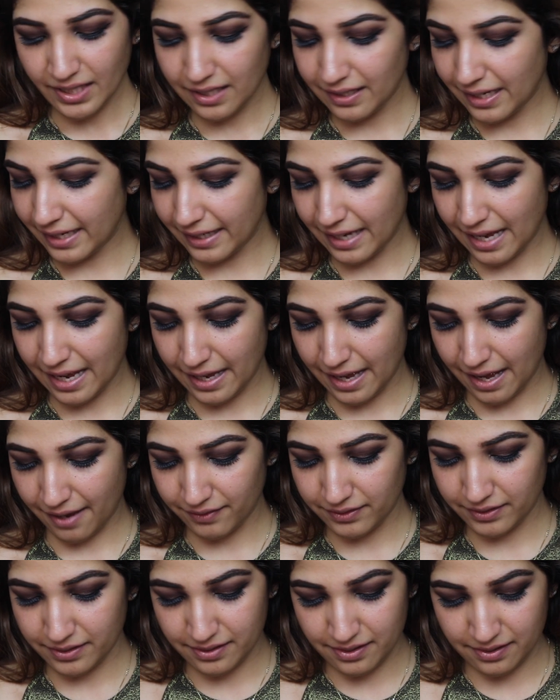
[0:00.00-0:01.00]
like, I
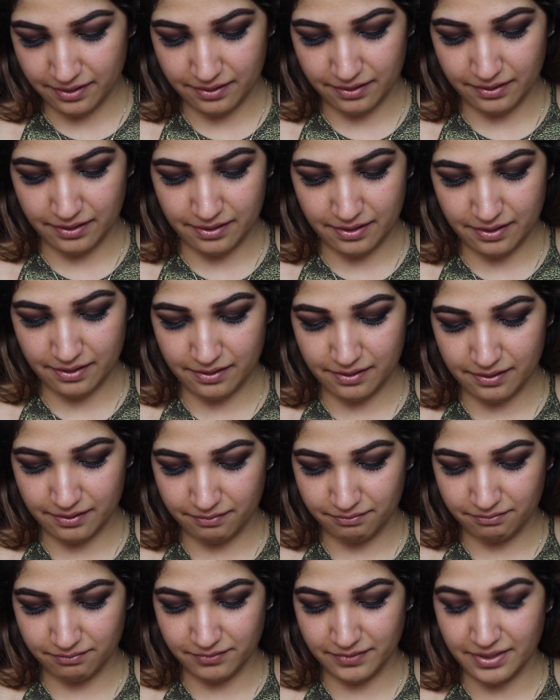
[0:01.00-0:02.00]
haven't,
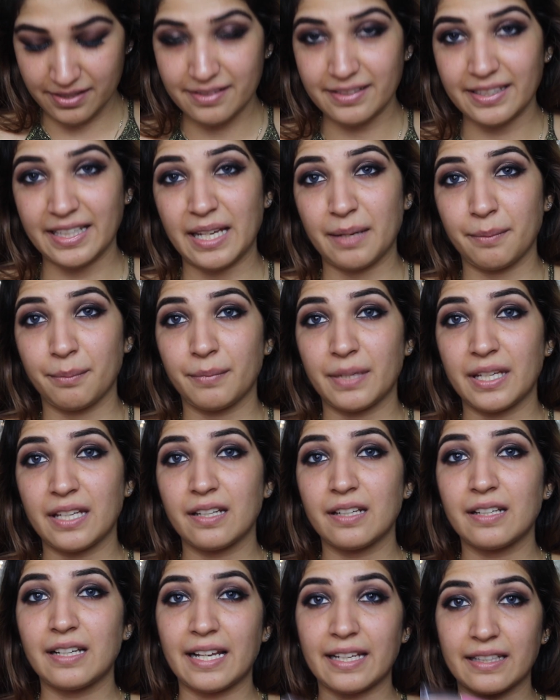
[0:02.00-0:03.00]
this came
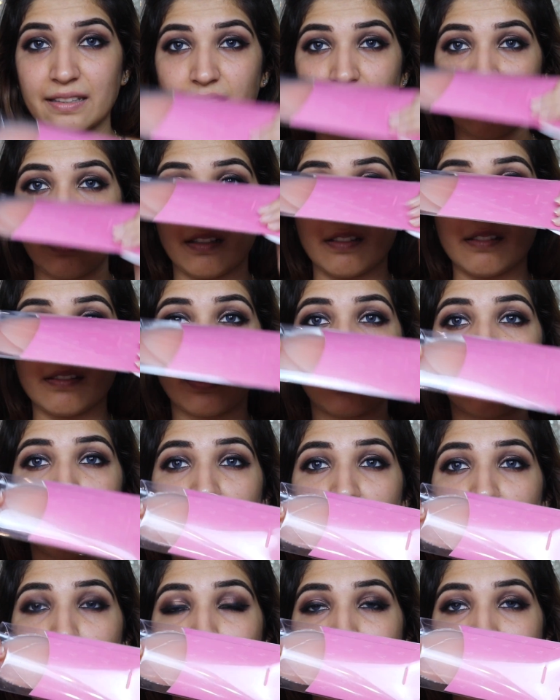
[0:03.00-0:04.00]
in like this
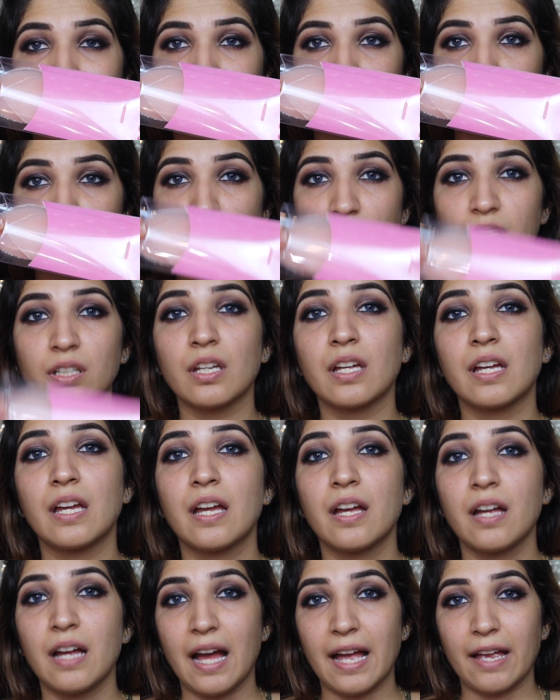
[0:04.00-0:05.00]
in the packaging.
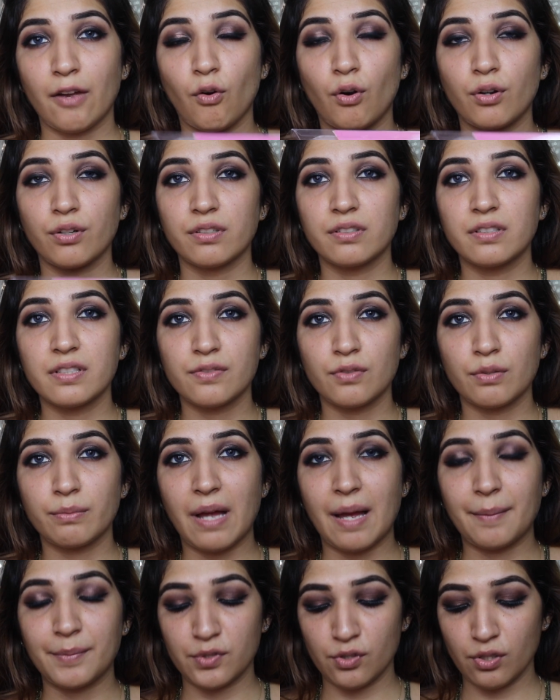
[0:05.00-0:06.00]
I ordered this from
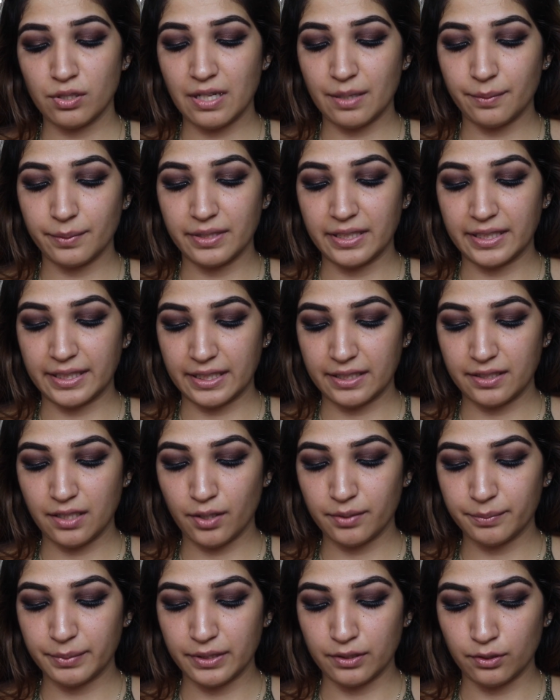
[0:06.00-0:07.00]
Amazon. I will link it
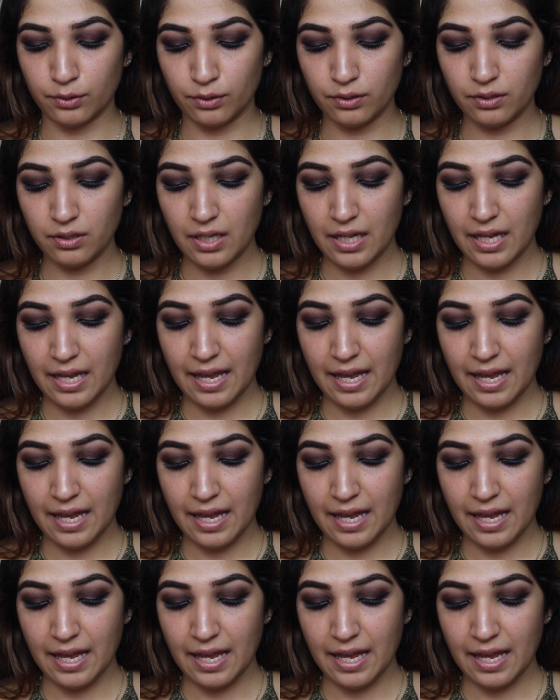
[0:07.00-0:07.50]
down below.